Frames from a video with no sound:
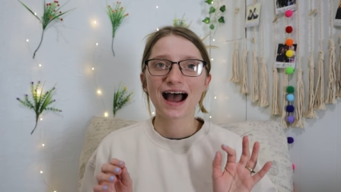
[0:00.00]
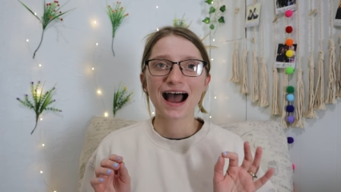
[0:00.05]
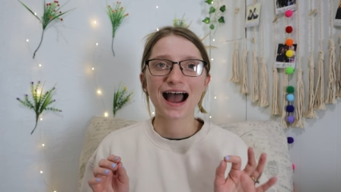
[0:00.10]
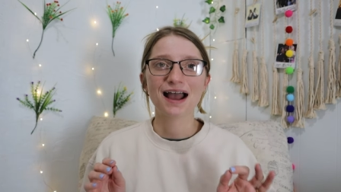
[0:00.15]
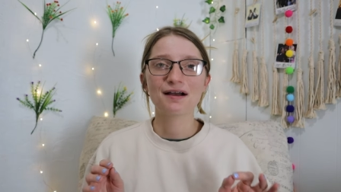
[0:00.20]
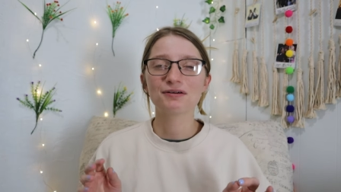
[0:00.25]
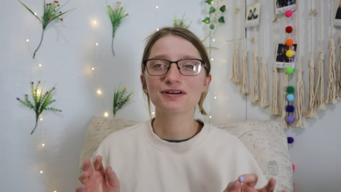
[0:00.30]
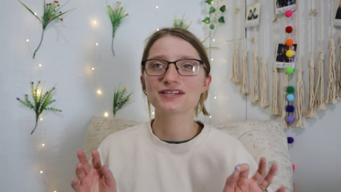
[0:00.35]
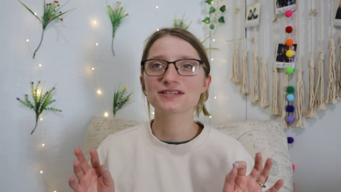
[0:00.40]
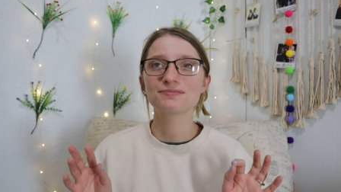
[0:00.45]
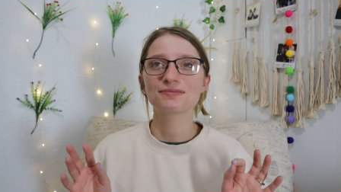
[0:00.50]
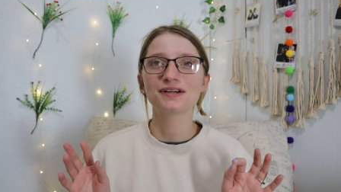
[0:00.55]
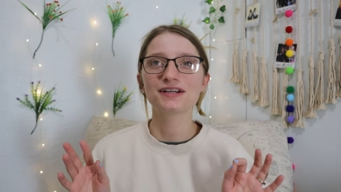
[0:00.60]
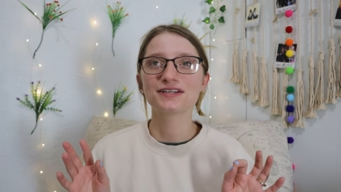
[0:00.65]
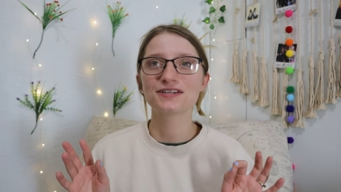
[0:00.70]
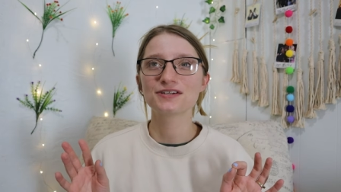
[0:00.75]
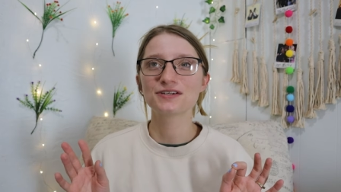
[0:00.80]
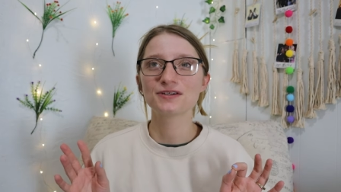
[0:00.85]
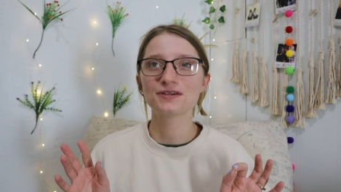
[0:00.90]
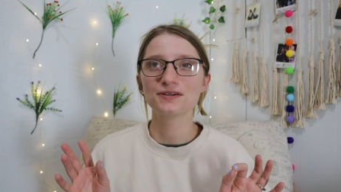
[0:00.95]
I want somebody
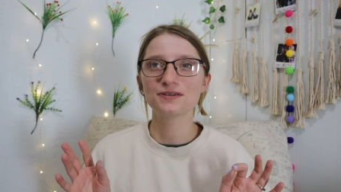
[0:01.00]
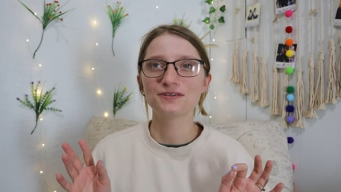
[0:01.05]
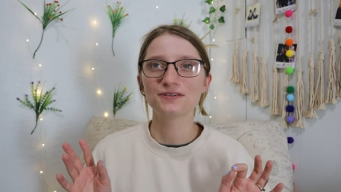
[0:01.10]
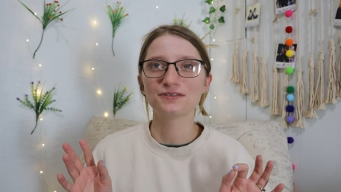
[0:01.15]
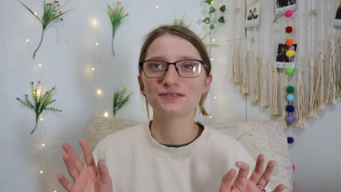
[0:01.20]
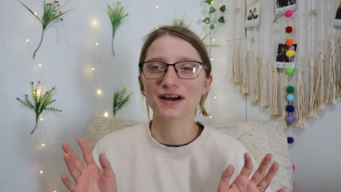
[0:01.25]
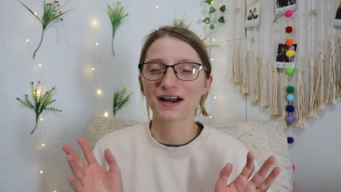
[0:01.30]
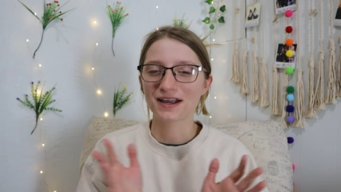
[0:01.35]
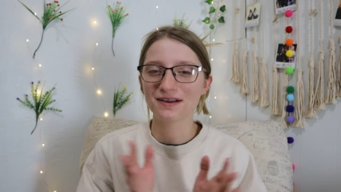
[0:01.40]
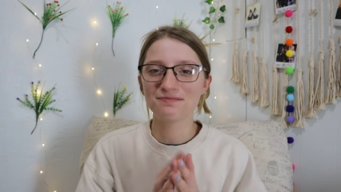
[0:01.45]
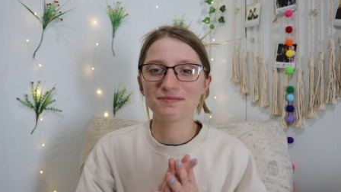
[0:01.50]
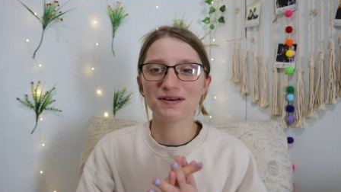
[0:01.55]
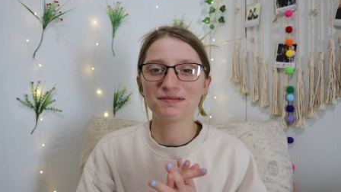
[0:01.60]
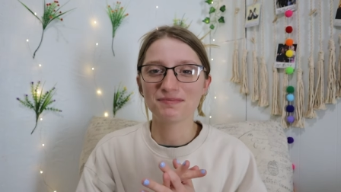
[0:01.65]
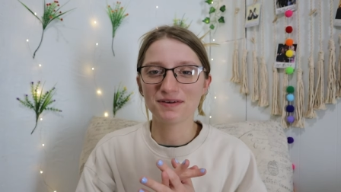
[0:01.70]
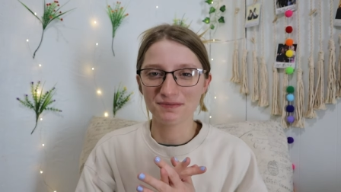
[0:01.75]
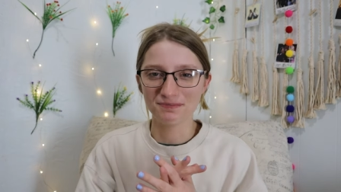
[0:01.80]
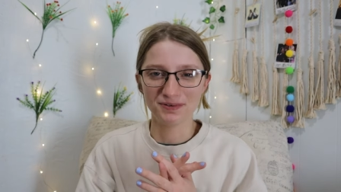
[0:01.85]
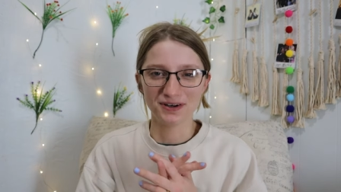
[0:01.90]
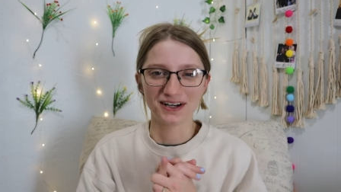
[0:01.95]
to recommend
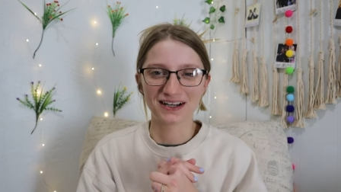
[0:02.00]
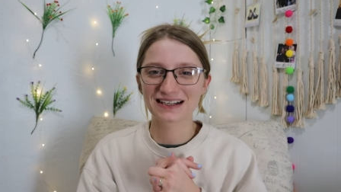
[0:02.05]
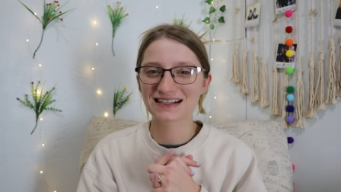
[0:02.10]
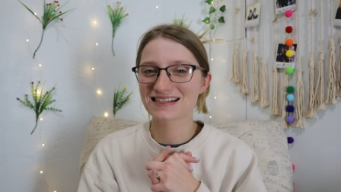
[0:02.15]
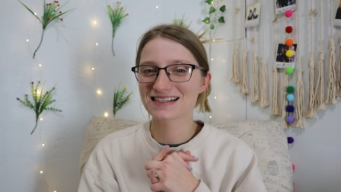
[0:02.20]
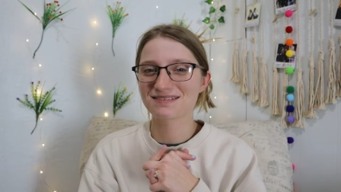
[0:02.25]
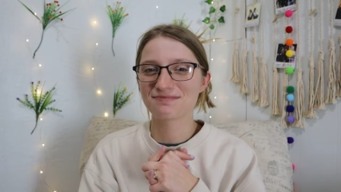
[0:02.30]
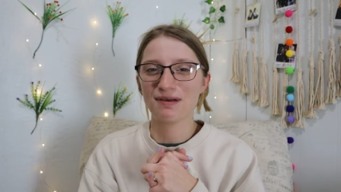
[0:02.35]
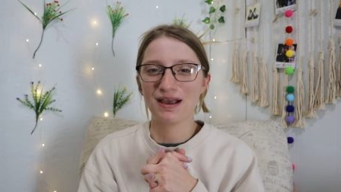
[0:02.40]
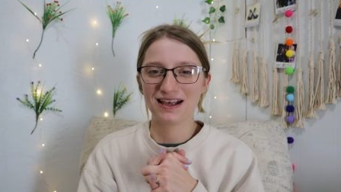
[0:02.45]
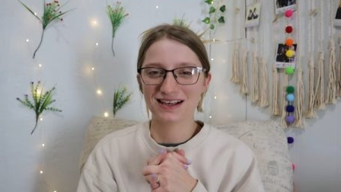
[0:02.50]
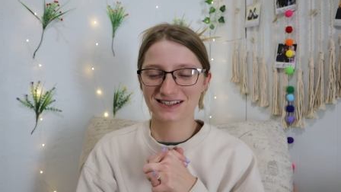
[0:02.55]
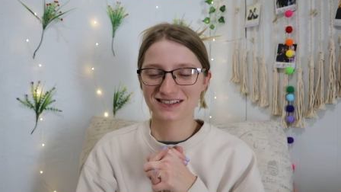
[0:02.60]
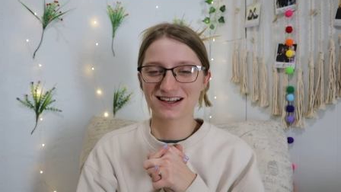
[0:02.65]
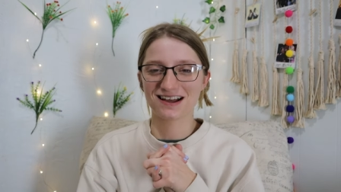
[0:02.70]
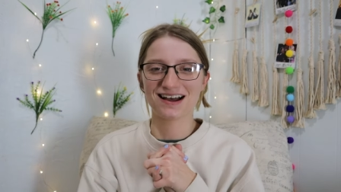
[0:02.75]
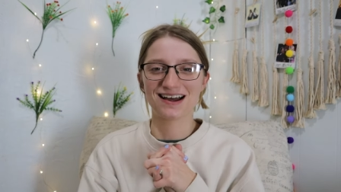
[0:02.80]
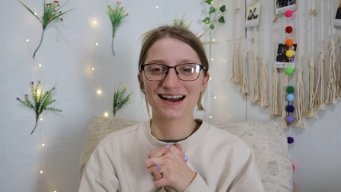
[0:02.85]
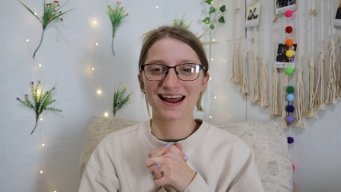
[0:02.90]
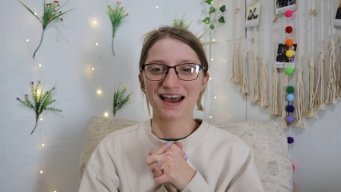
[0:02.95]
me books based
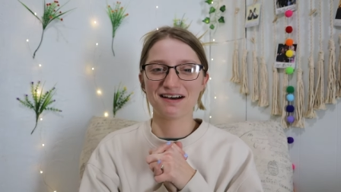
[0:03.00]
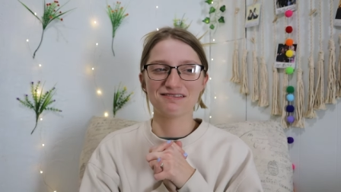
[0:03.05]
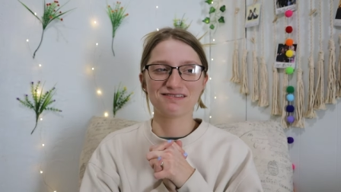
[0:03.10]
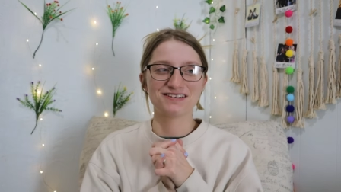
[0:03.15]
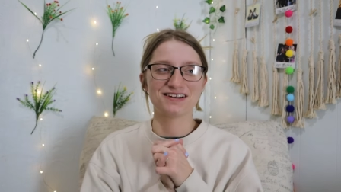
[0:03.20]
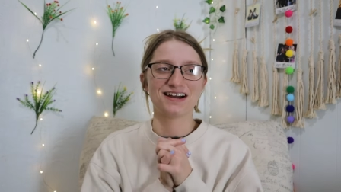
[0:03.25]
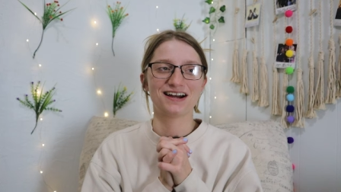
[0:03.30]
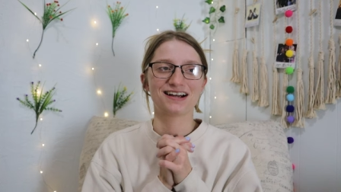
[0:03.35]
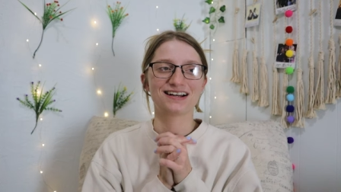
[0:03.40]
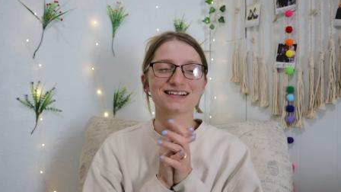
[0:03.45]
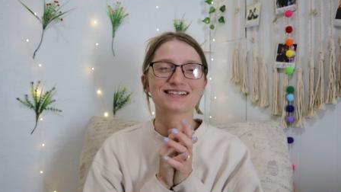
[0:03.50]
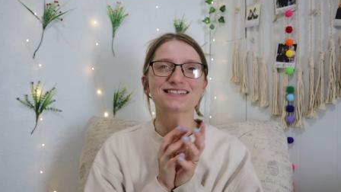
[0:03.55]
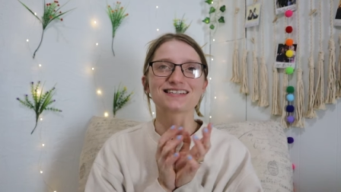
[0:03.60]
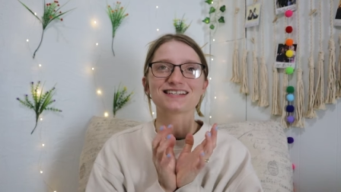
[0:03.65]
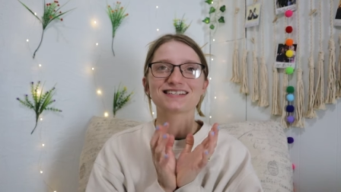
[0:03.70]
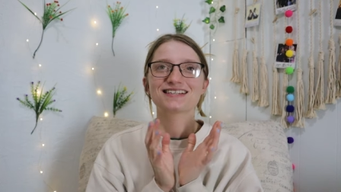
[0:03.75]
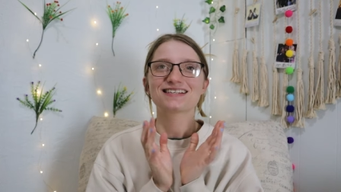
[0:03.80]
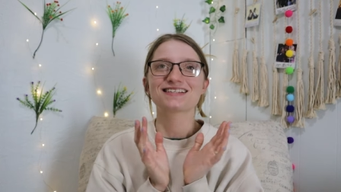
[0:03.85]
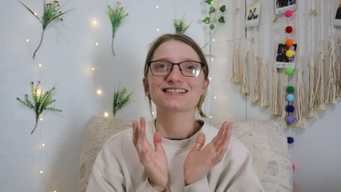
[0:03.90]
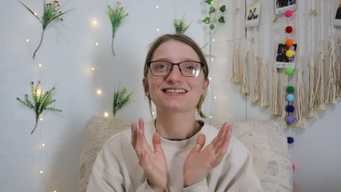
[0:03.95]
on Avatar, because
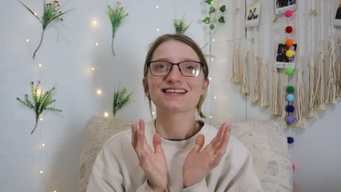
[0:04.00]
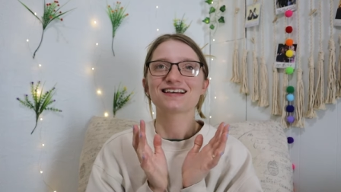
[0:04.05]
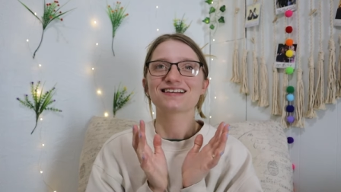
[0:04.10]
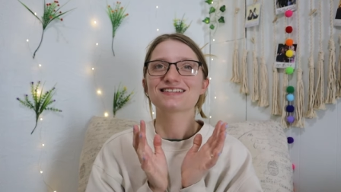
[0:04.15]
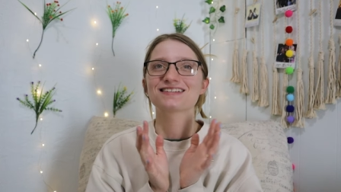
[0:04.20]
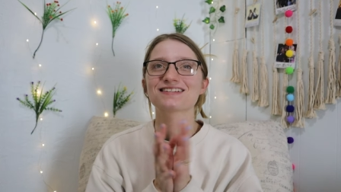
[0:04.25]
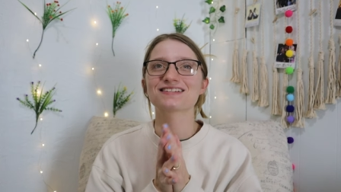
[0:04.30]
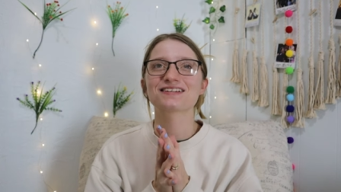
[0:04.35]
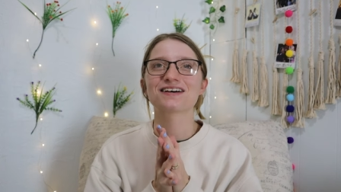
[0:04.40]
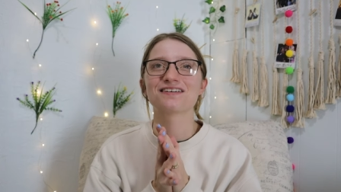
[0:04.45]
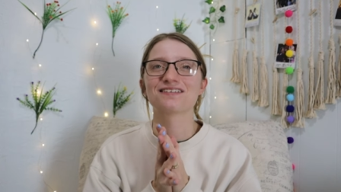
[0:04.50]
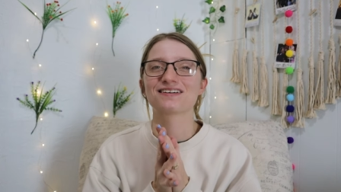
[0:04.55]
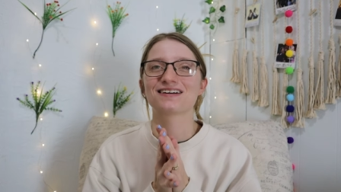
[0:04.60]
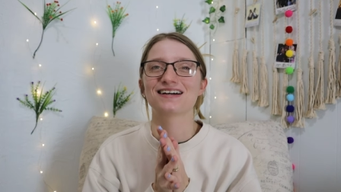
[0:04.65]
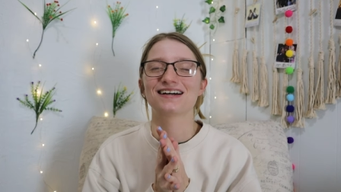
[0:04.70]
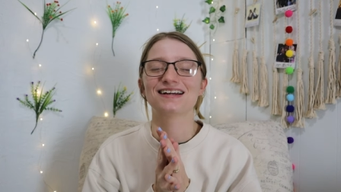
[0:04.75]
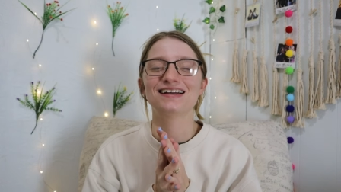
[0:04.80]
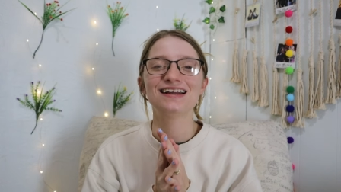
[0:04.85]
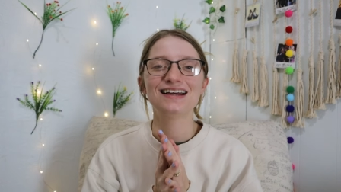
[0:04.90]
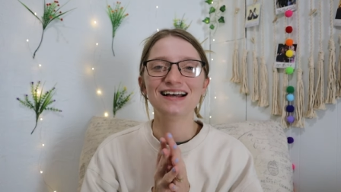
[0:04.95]
this is so
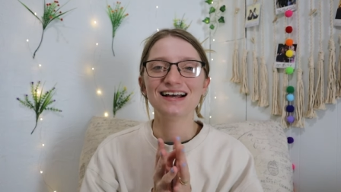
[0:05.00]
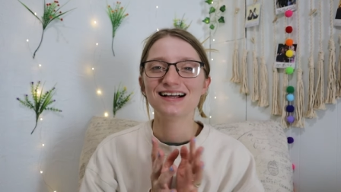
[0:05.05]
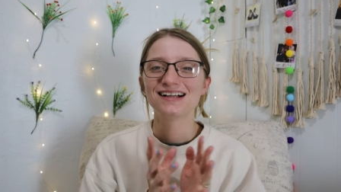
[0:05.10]
good.